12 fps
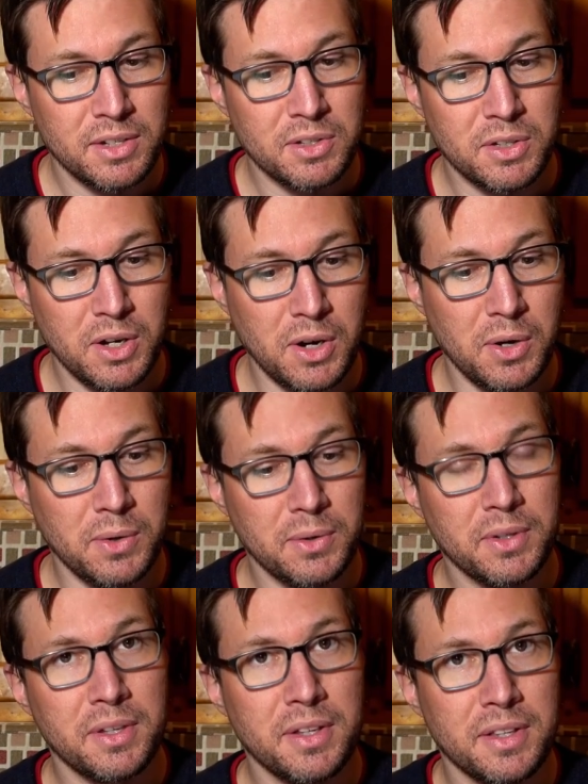
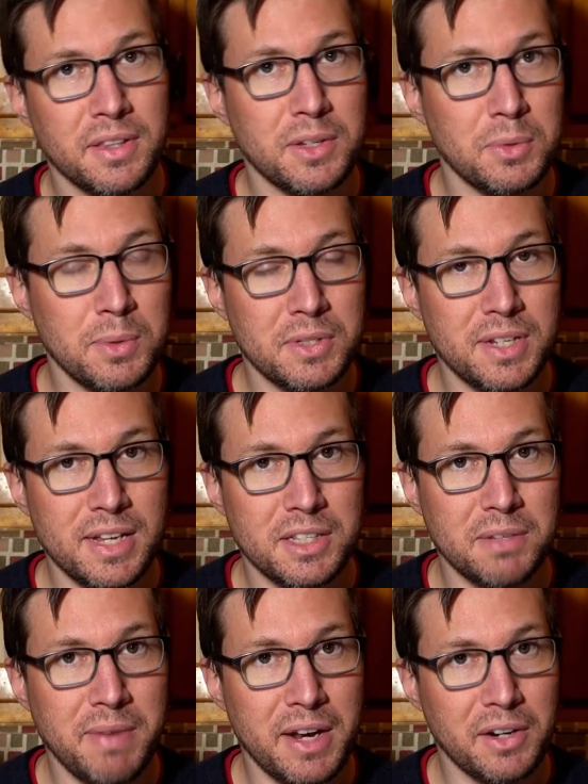So this one
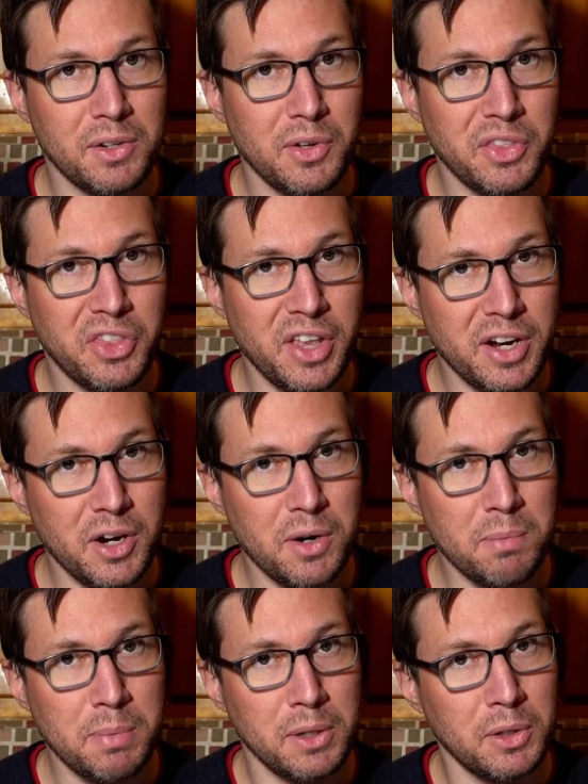says to make it a little
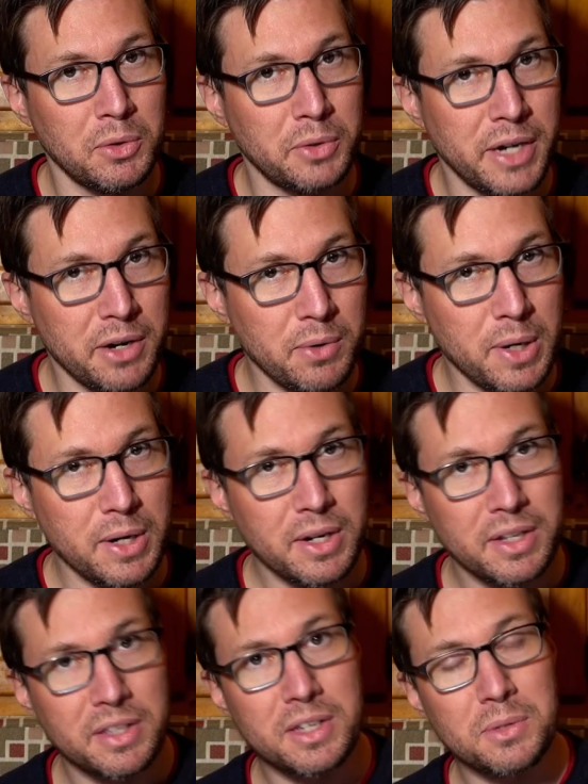thicker, but a little narrower.